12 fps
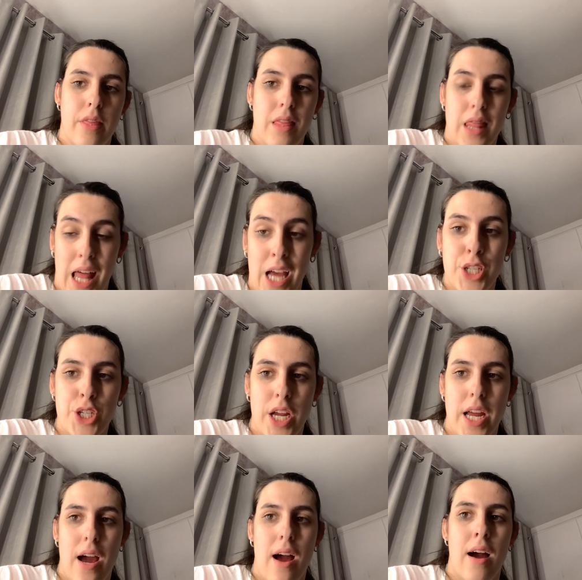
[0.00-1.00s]
last
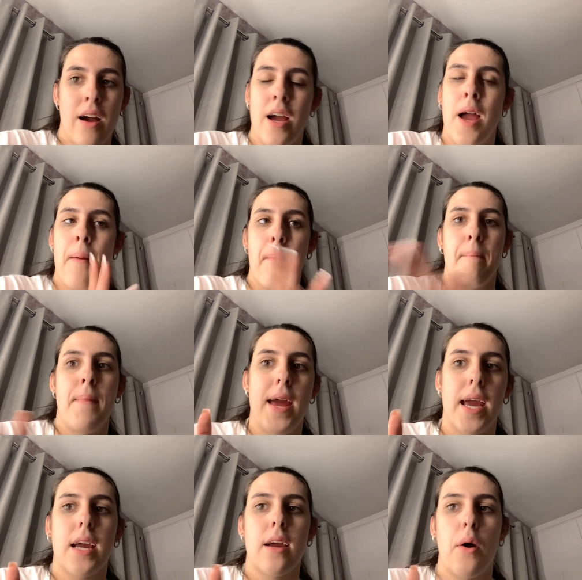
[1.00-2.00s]
year,
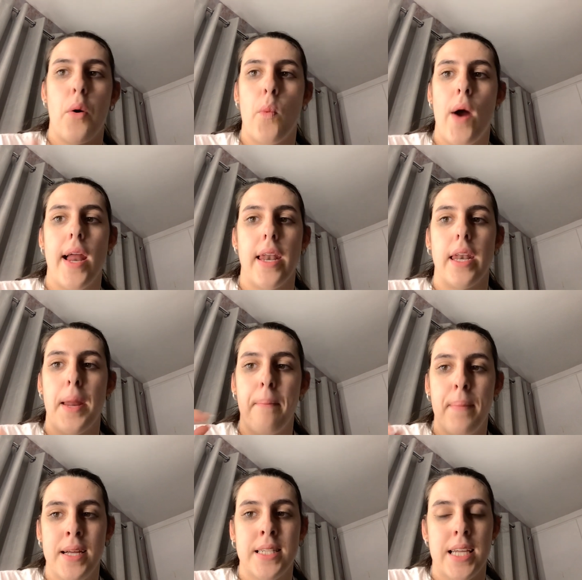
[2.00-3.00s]
Mick went
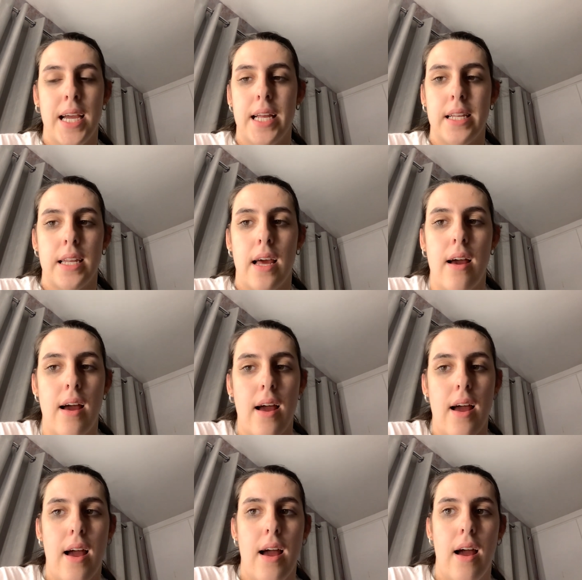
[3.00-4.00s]
missing.
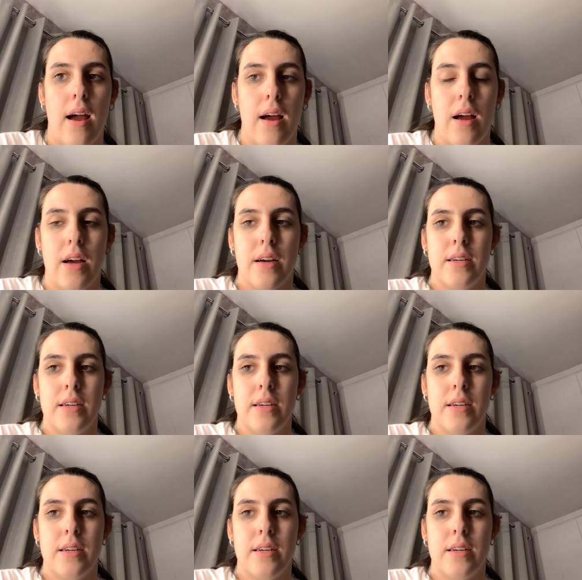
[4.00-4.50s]
Uh,